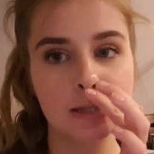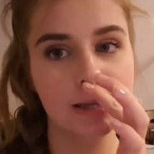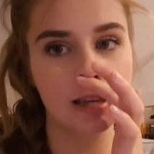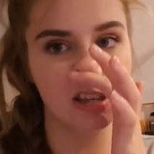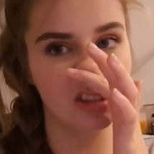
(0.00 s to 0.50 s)

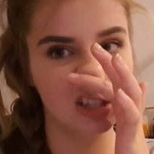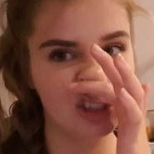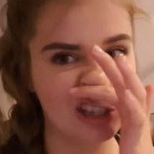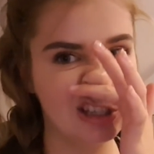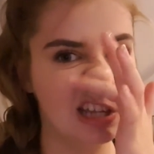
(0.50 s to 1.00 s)
see the
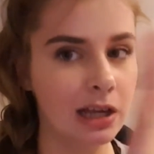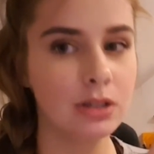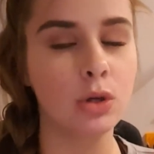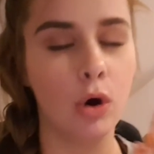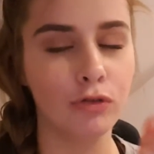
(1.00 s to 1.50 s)

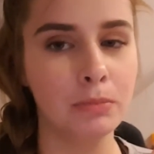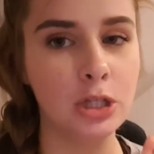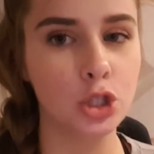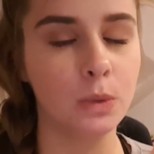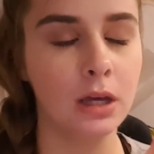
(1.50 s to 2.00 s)
logistics of
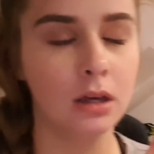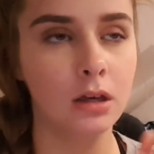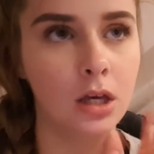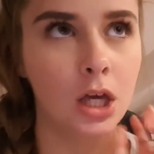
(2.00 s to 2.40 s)
me doing